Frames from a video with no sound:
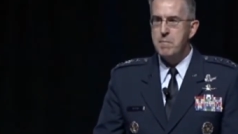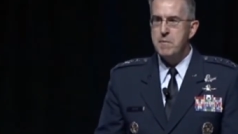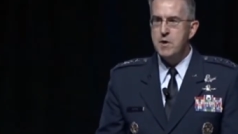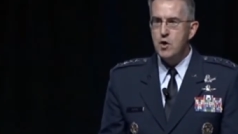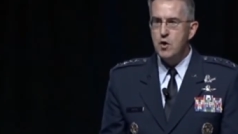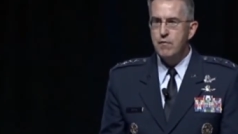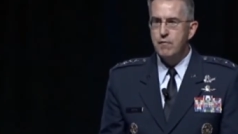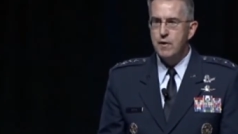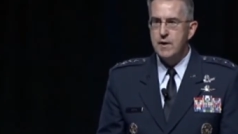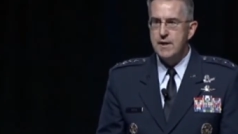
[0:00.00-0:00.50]

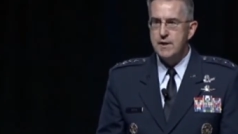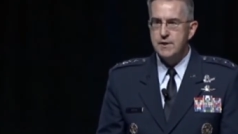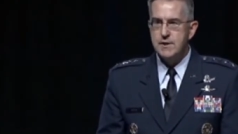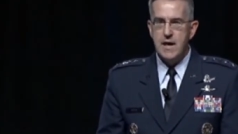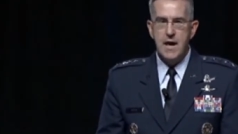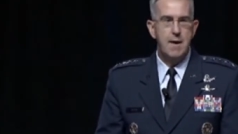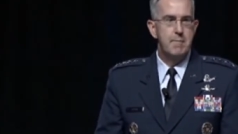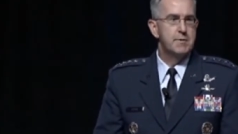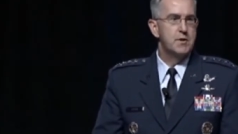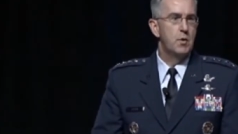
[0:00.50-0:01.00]
we
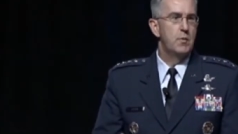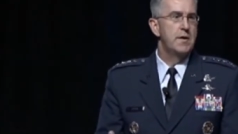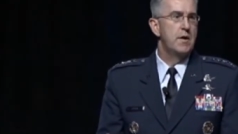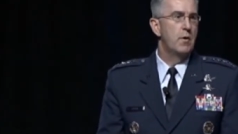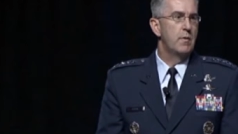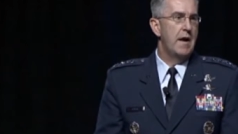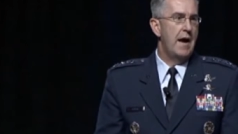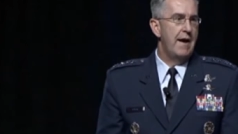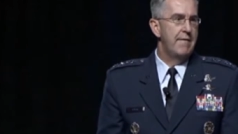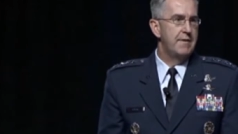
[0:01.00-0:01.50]
maneuver each time
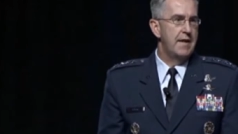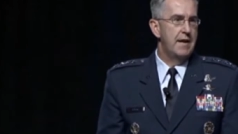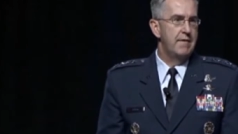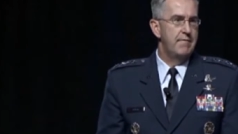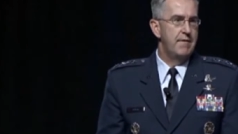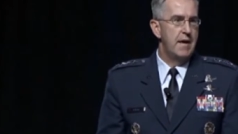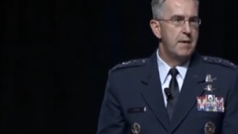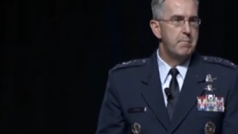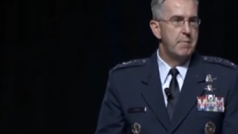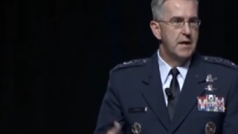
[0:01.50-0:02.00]
so we don't
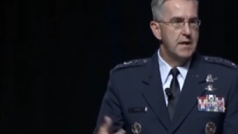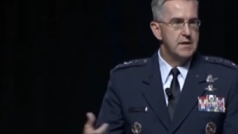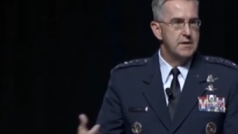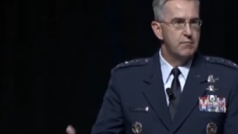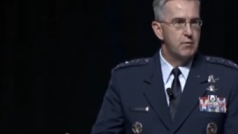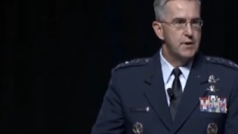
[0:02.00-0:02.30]
have that event